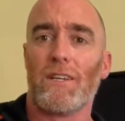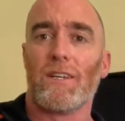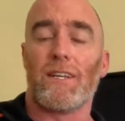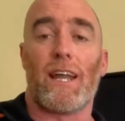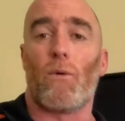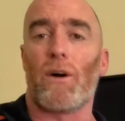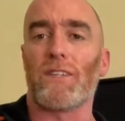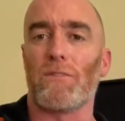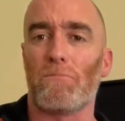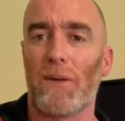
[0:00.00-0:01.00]
Now, what
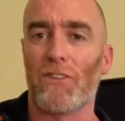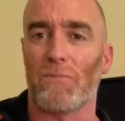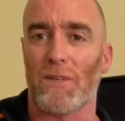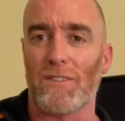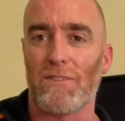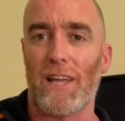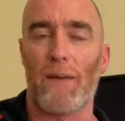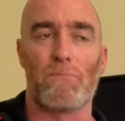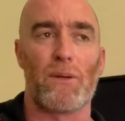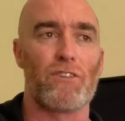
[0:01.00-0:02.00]
is impingement? Now,
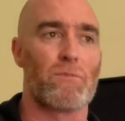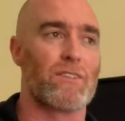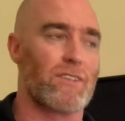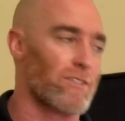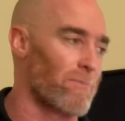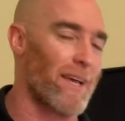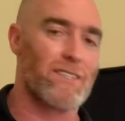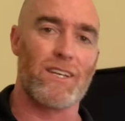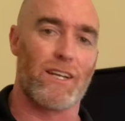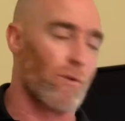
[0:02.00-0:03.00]
impingement is
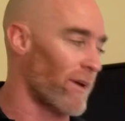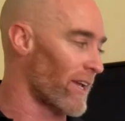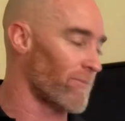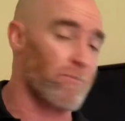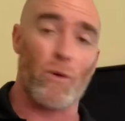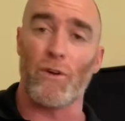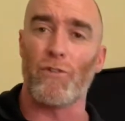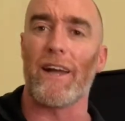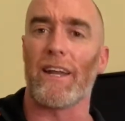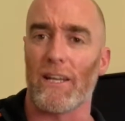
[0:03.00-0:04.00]
basically where we
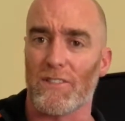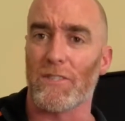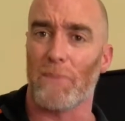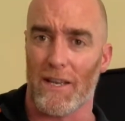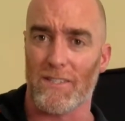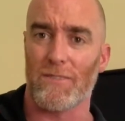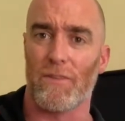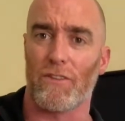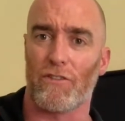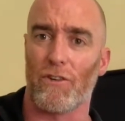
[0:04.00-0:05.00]
run out of space
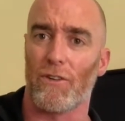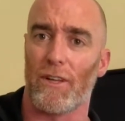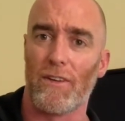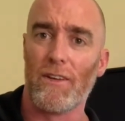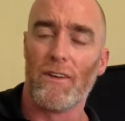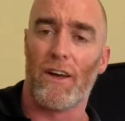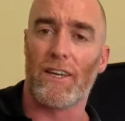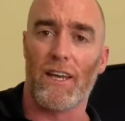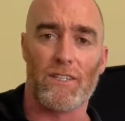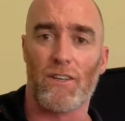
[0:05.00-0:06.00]
in the shoulder.
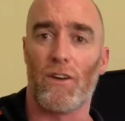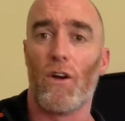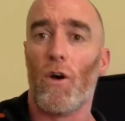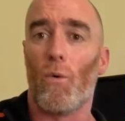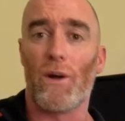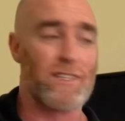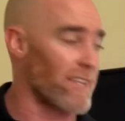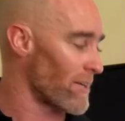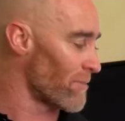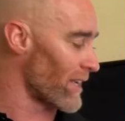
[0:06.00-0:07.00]
Okay, so what does
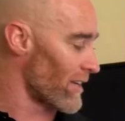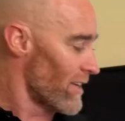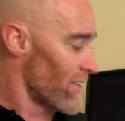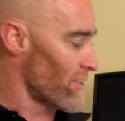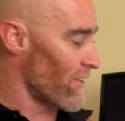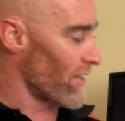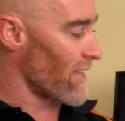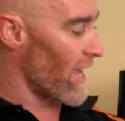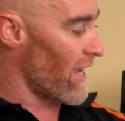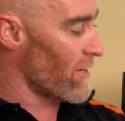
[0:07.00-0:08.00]
that mean? So that
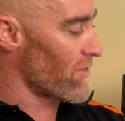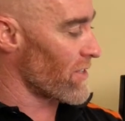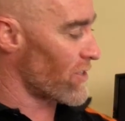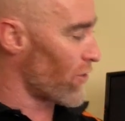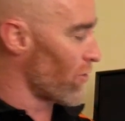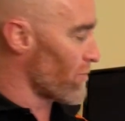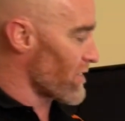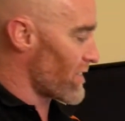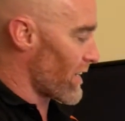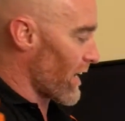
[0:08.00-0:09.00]
the head of this
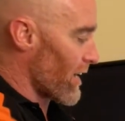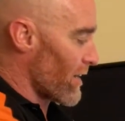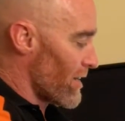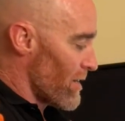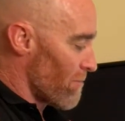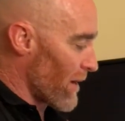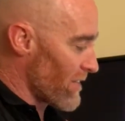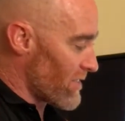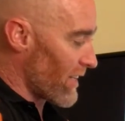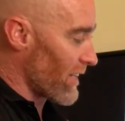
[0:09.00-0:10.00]
humerus here
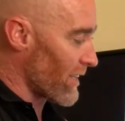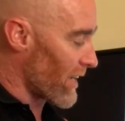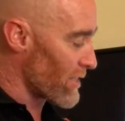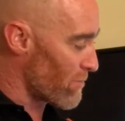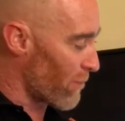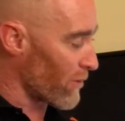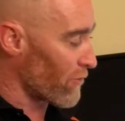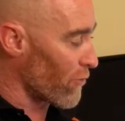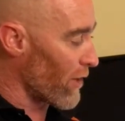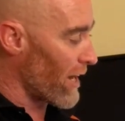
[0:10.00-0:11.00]
basically gets
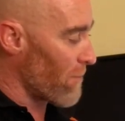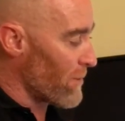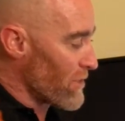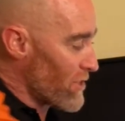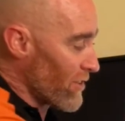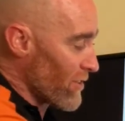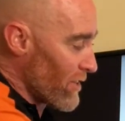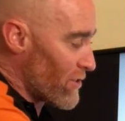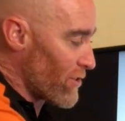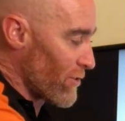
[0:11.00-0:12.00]
pushed right up until
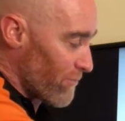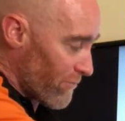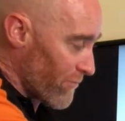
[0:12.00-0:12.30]
into